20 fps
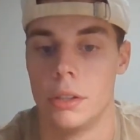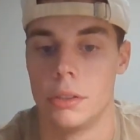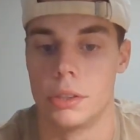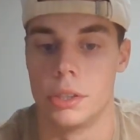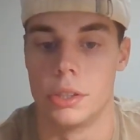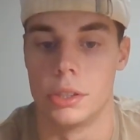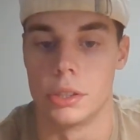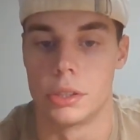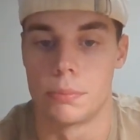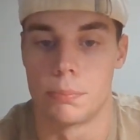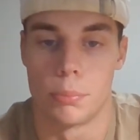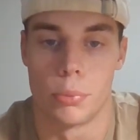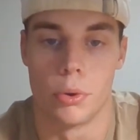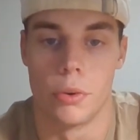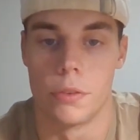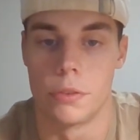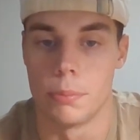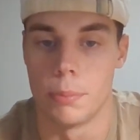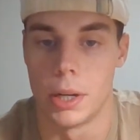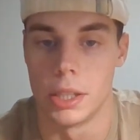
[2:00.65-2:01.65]
to just
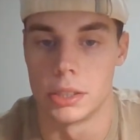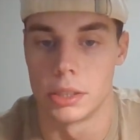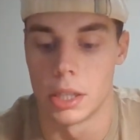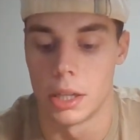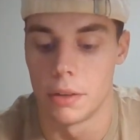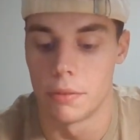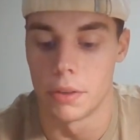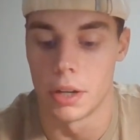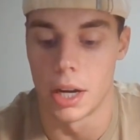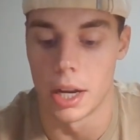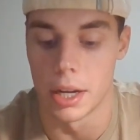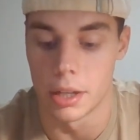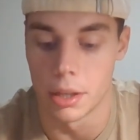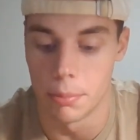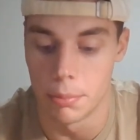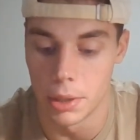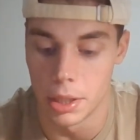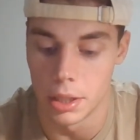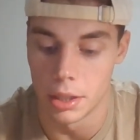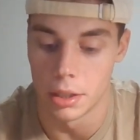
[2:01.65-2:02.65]
prove to myself that I
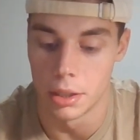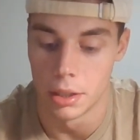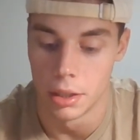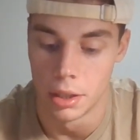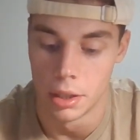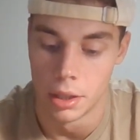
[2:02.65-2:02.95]
could be